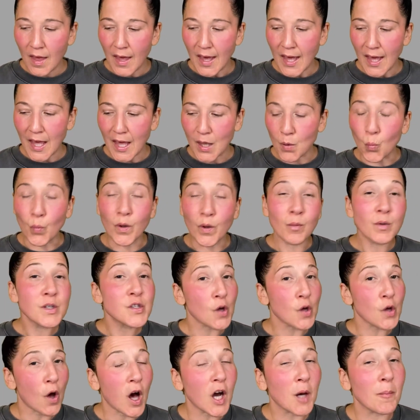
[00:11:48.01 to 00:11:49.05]
And we would
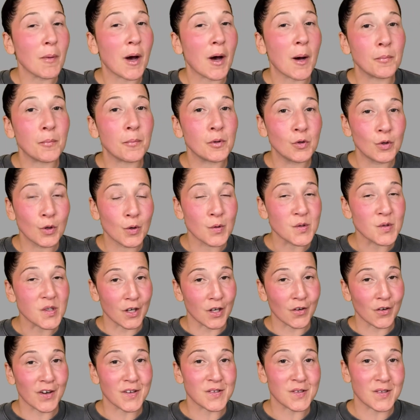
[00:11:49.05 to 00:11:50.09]
talk about Pluto's
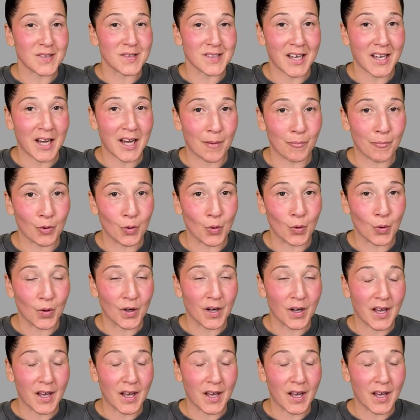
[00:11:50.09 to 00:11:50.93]
ingress into Capricorn